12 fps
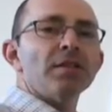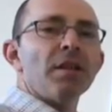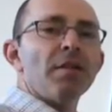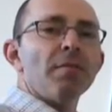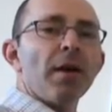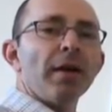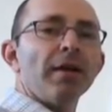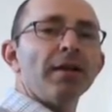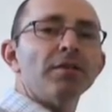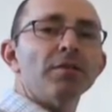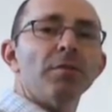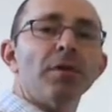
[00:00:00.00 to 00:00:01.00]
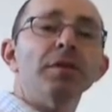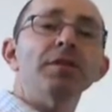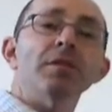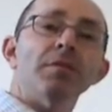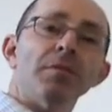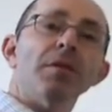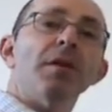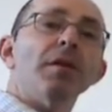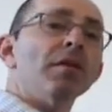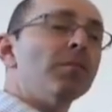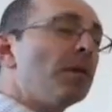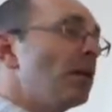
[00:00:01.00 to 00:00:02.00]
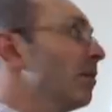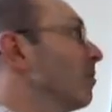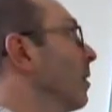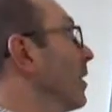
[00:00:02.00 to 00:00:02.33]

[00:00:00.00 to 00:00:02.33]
same mechanism, at least the beginning of the